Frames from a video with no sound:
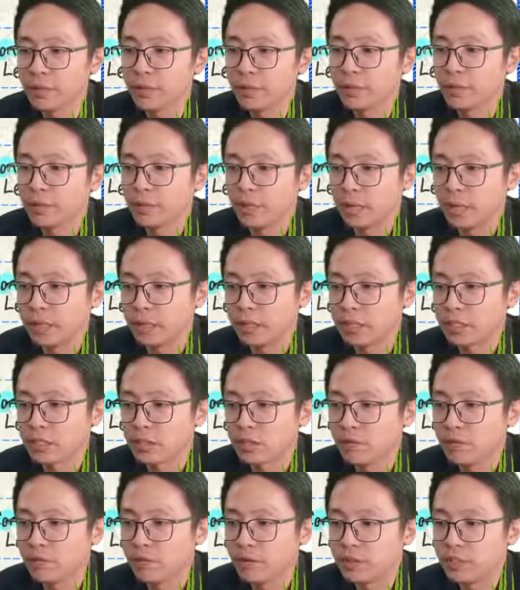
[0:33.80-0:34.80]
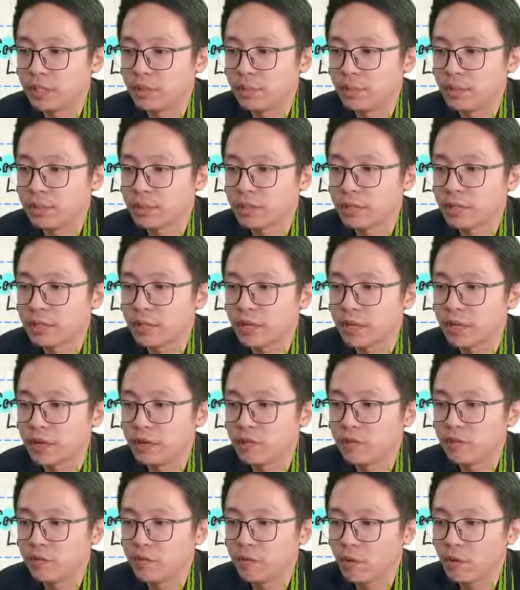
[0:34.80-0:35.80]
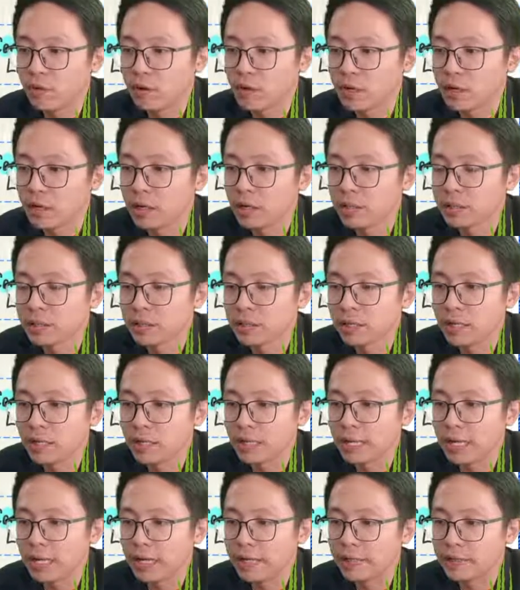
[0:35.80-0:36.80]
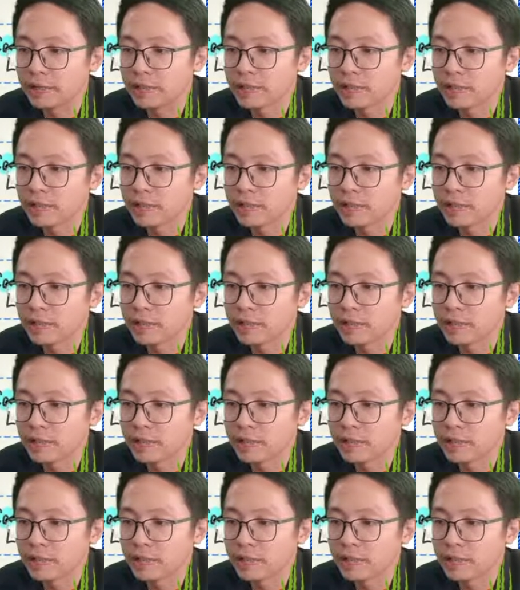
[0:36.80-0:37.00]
And this converging means it can focus light.